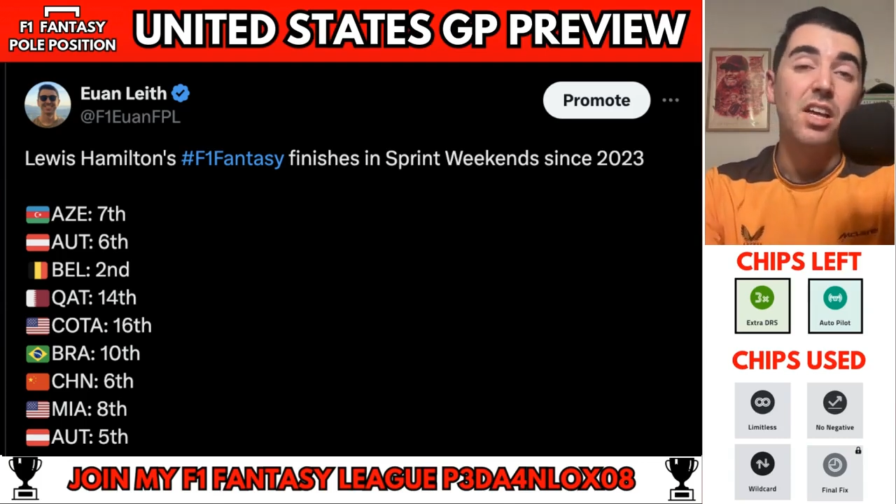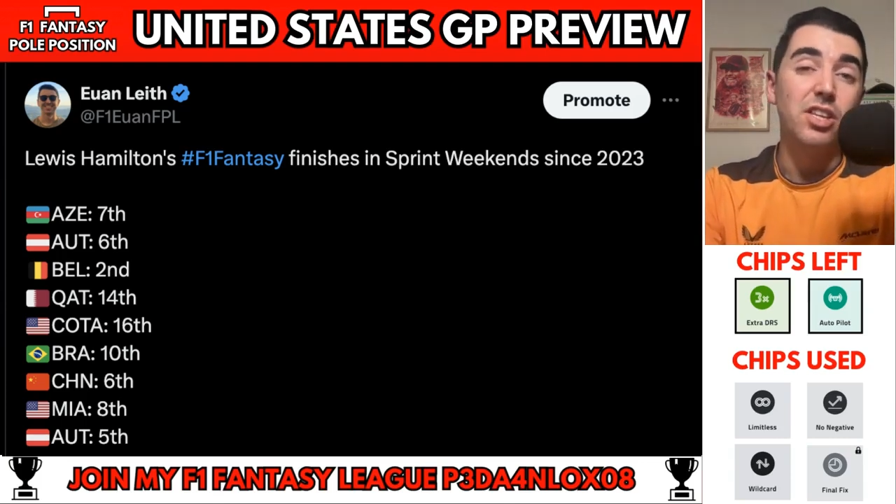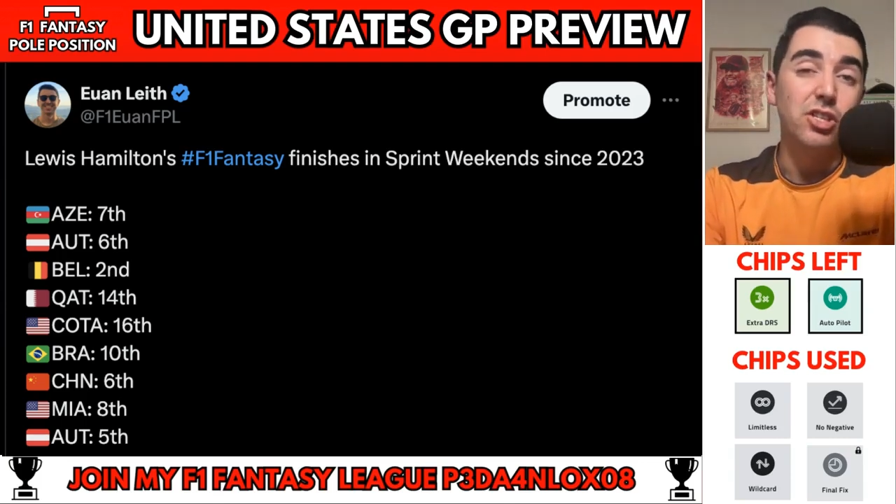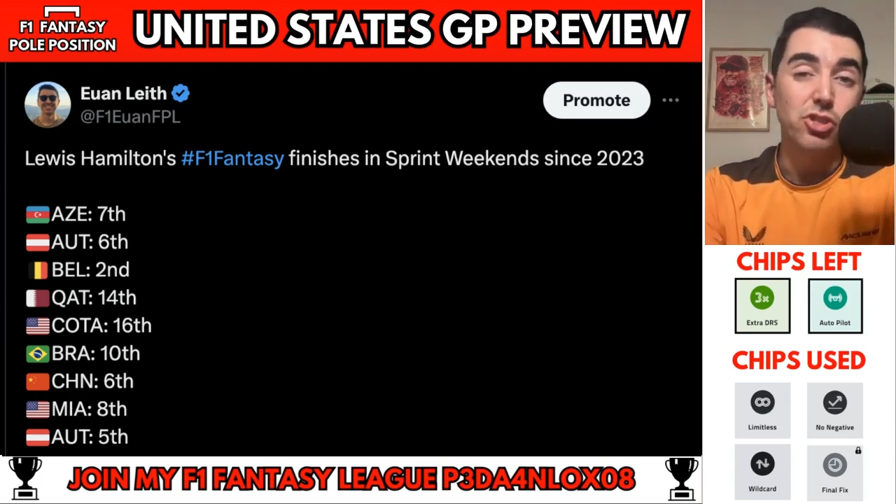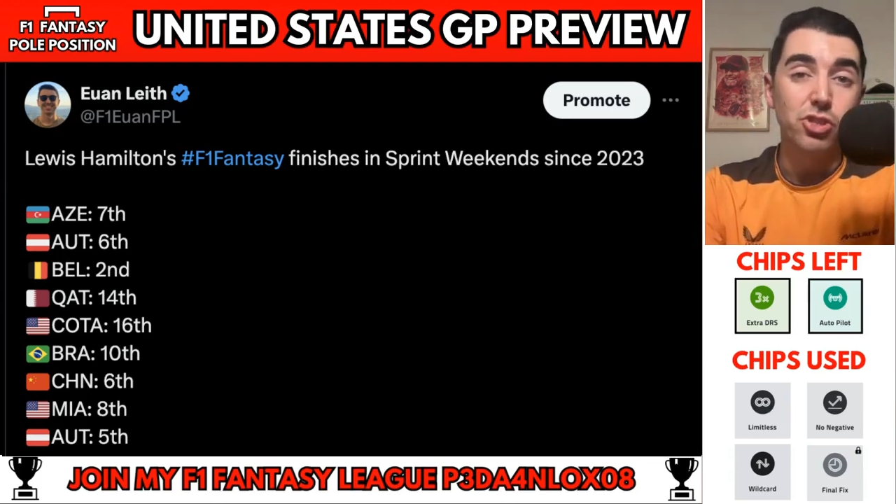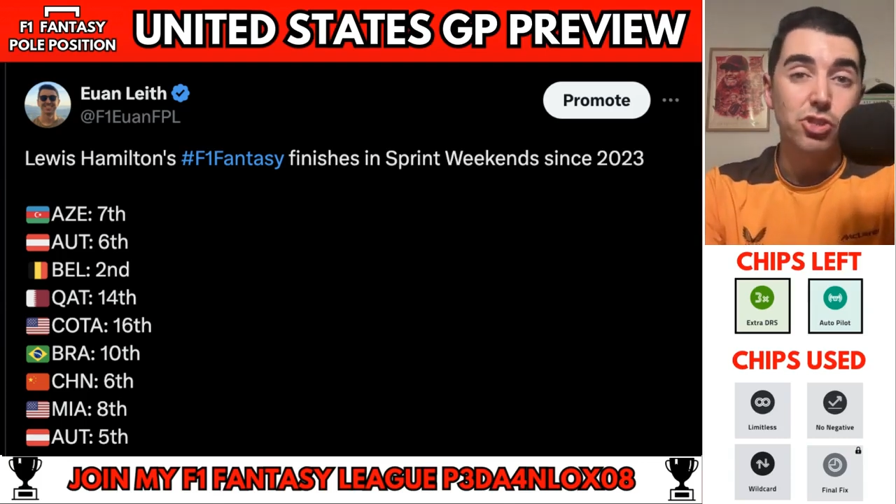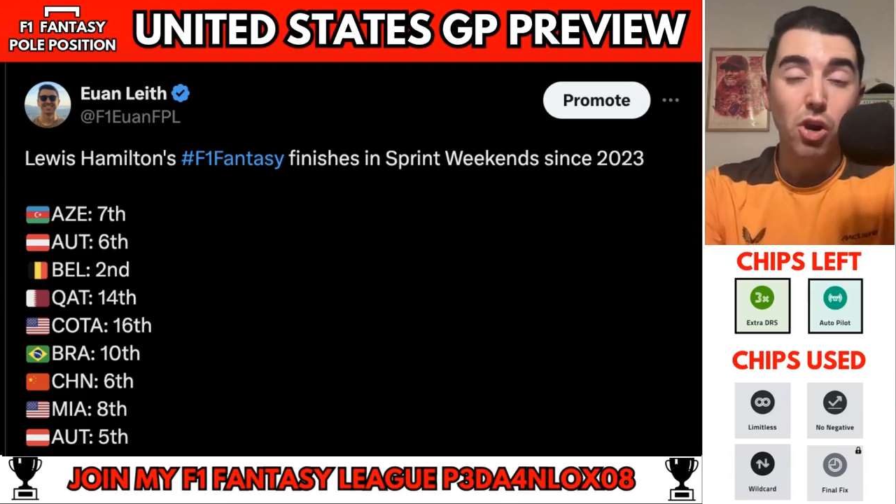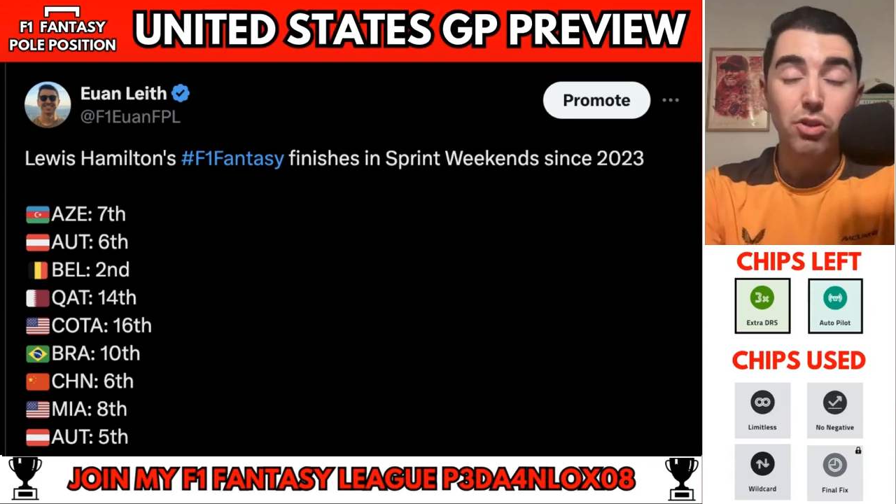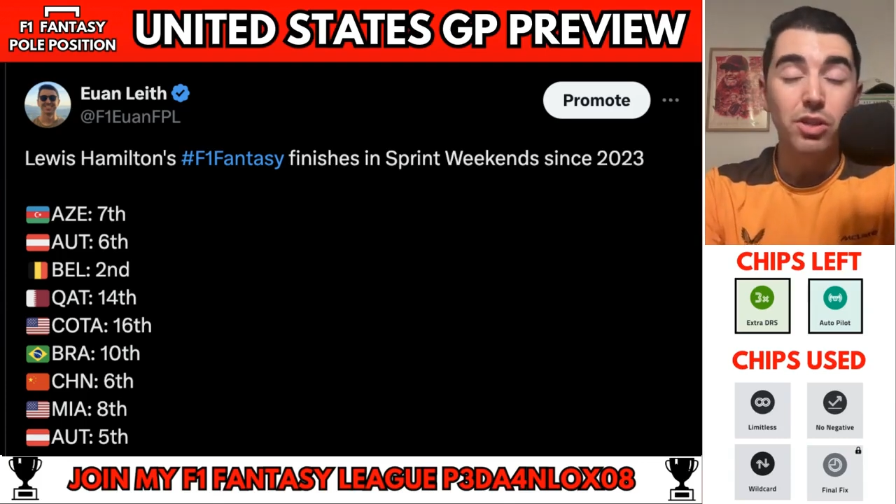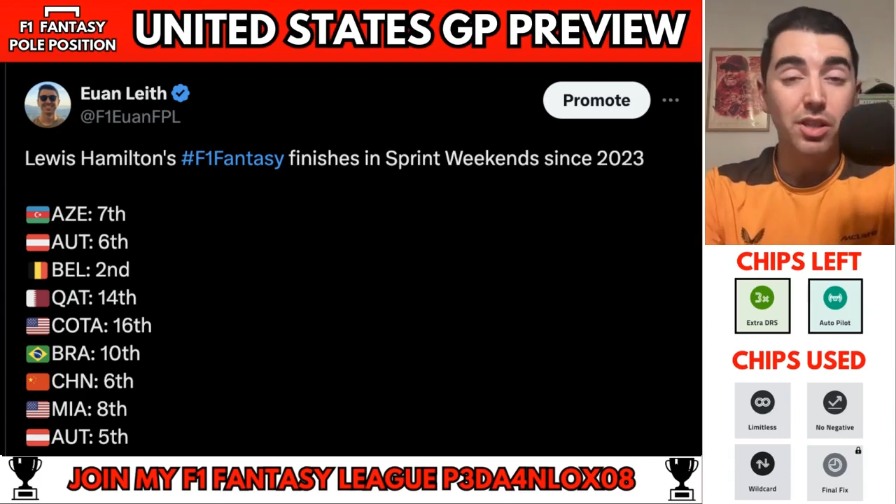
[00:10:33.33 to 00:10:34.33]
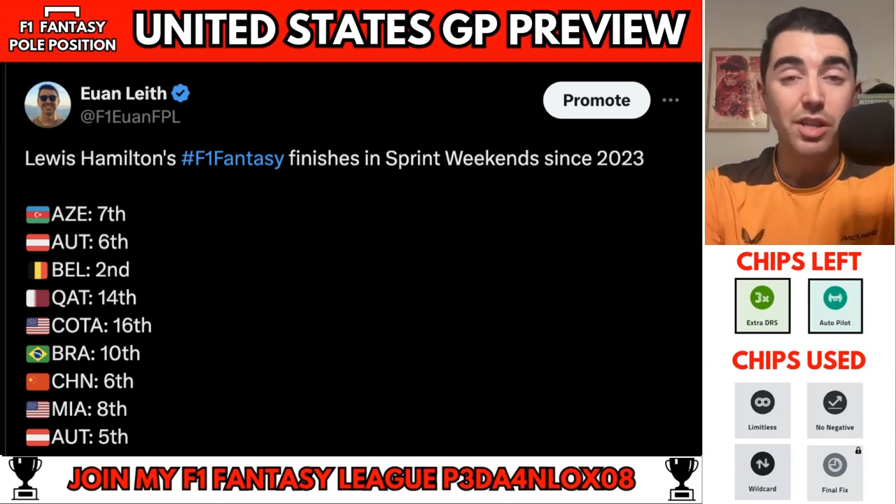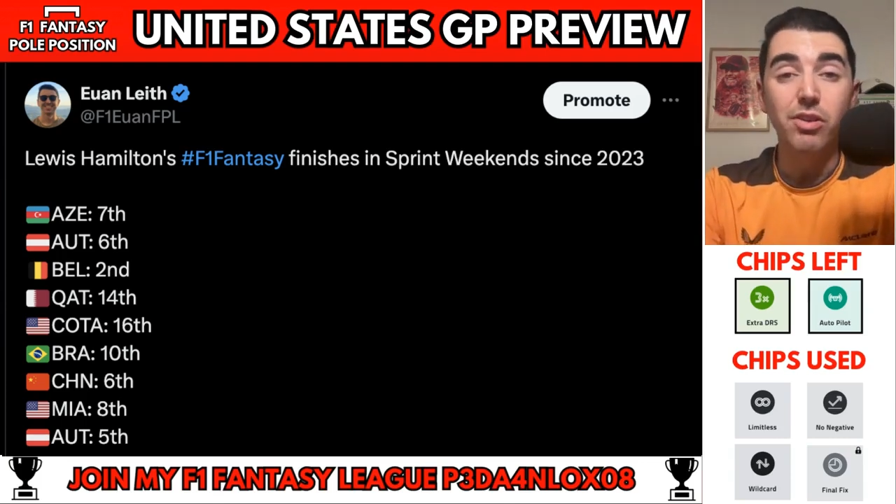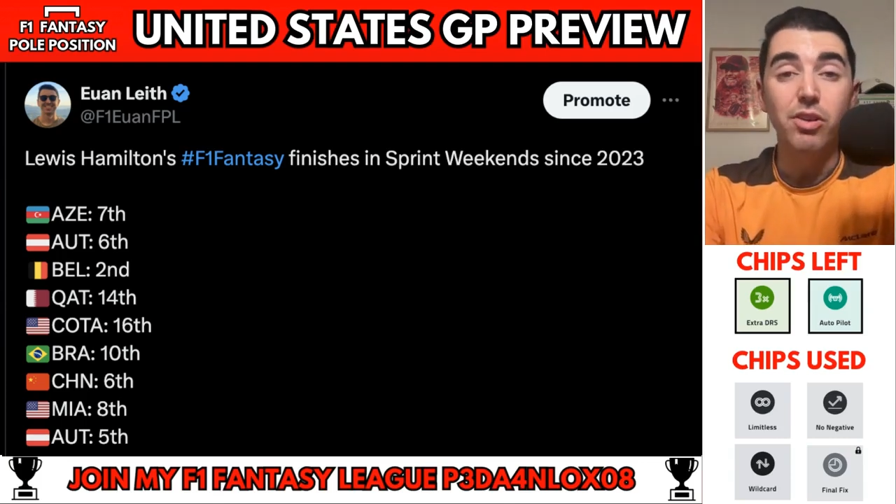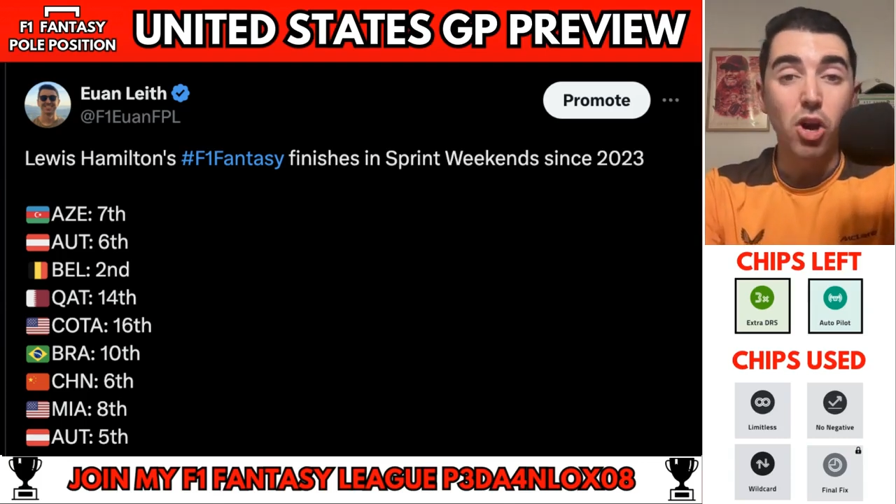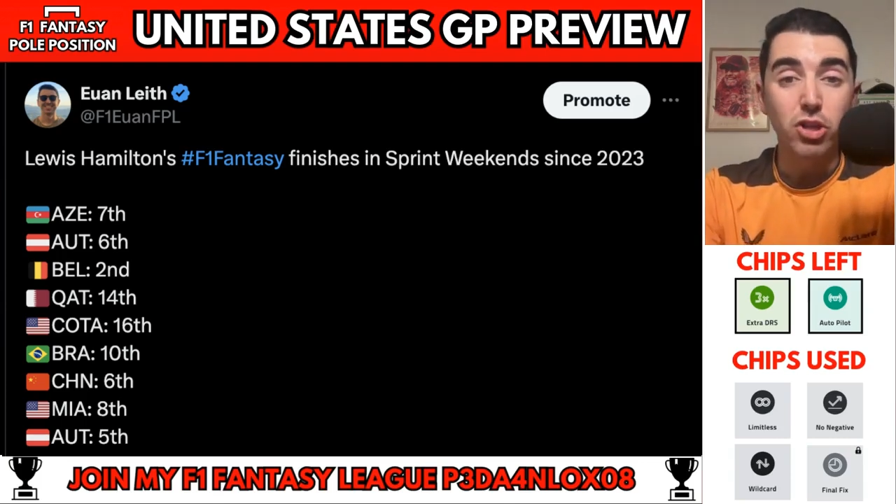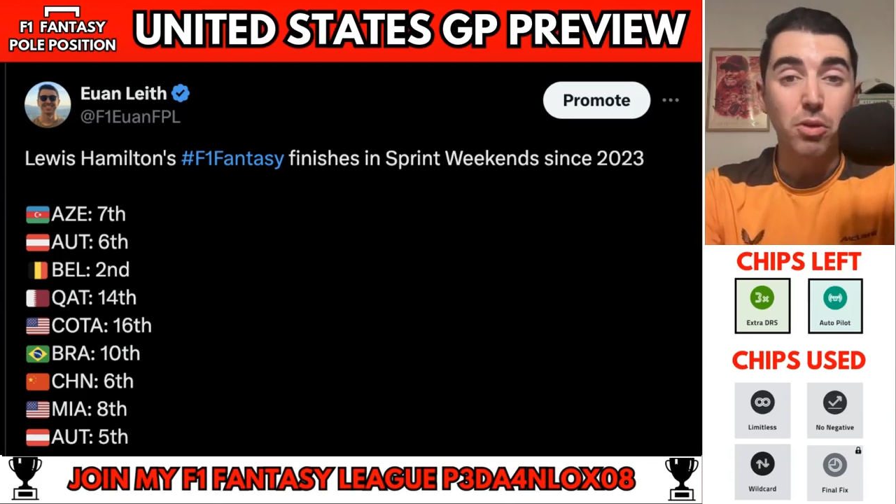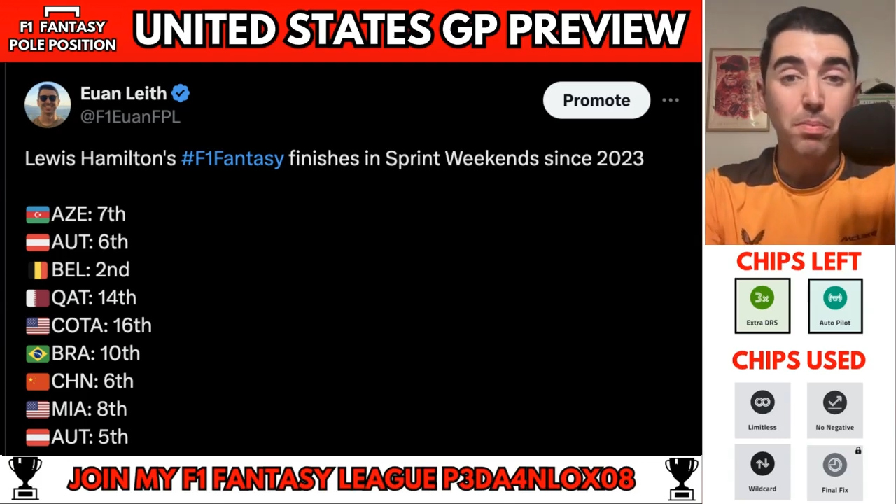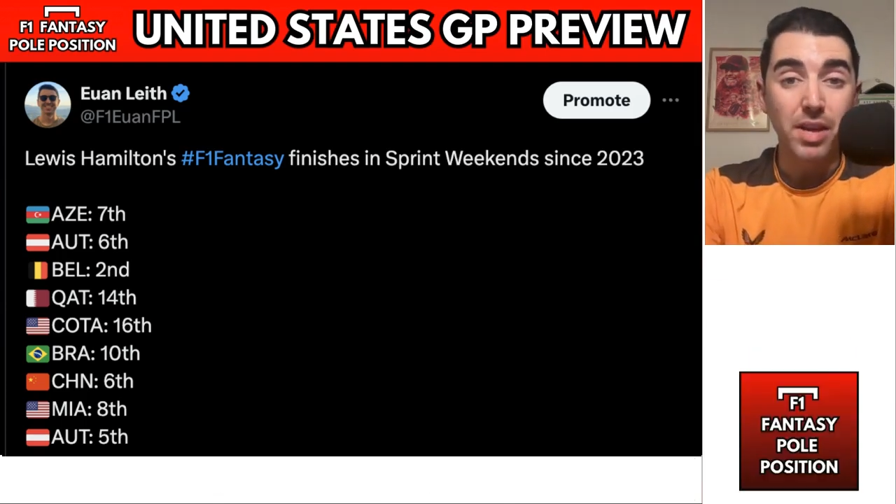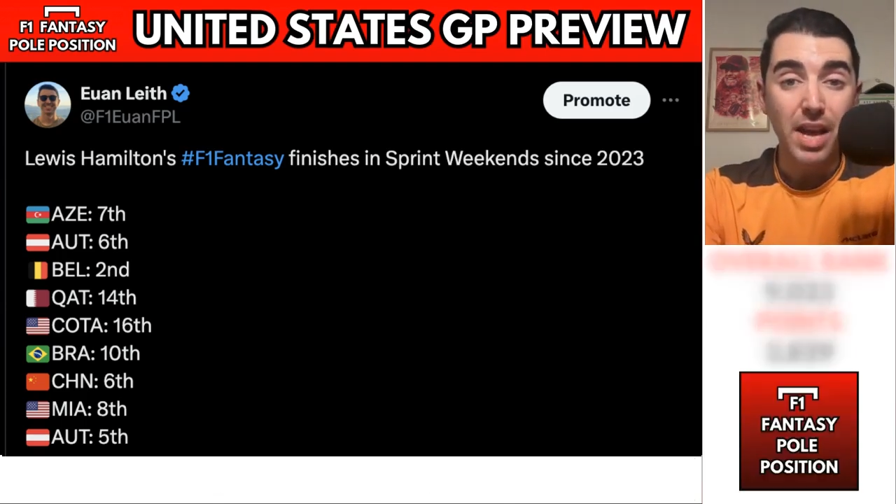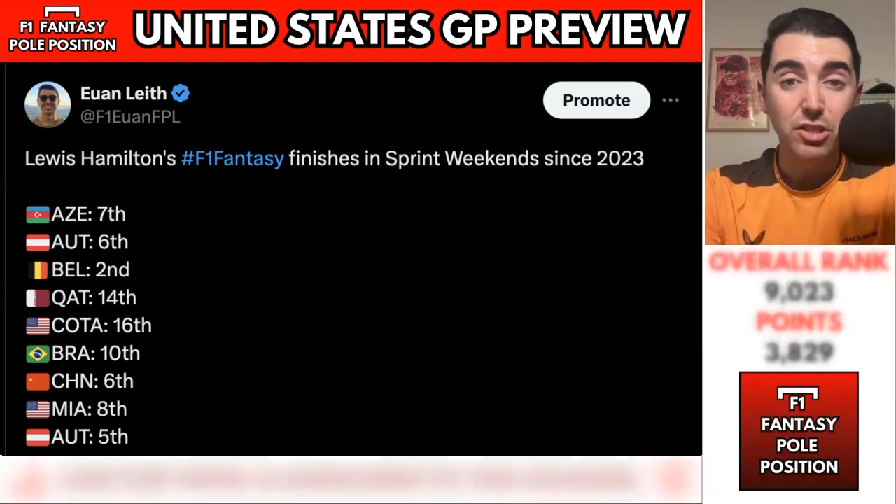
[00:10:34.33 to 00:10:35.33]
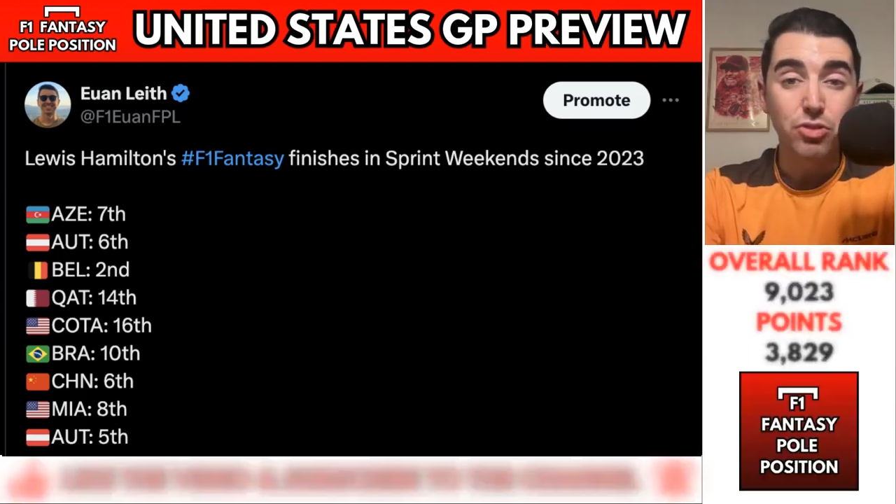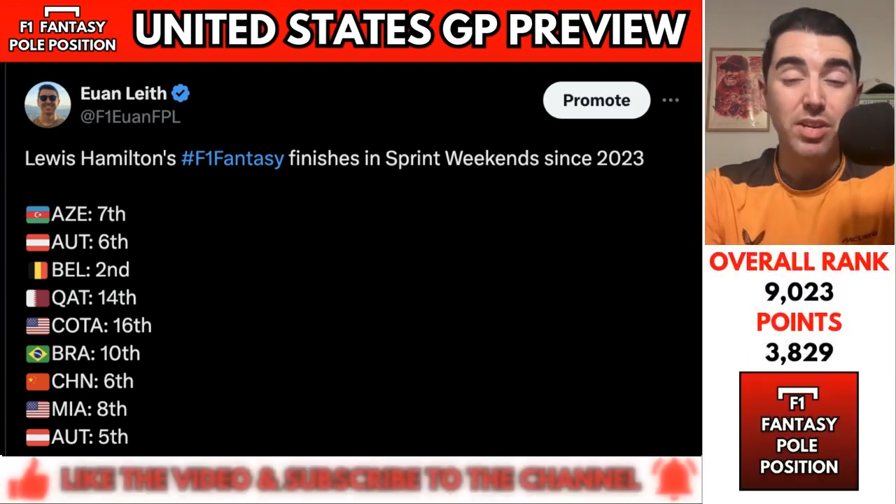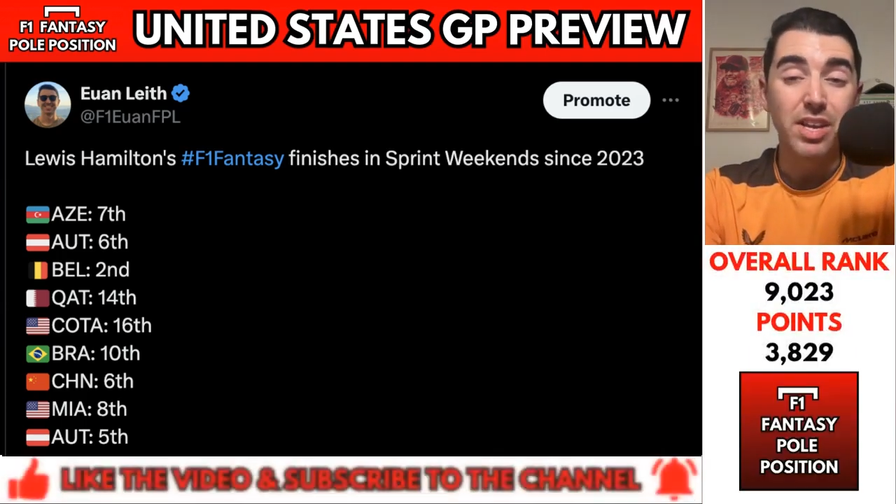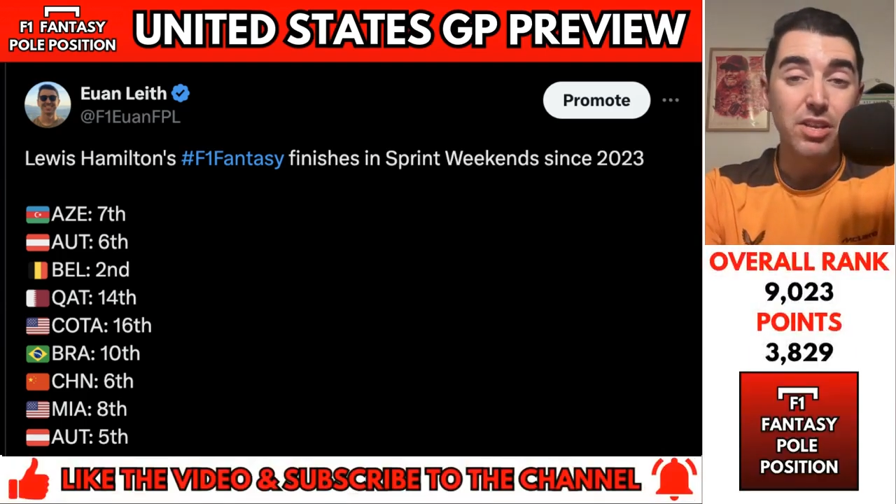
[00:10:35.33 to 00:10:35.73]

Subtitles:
than Charles Leclerc and Oscar Piastri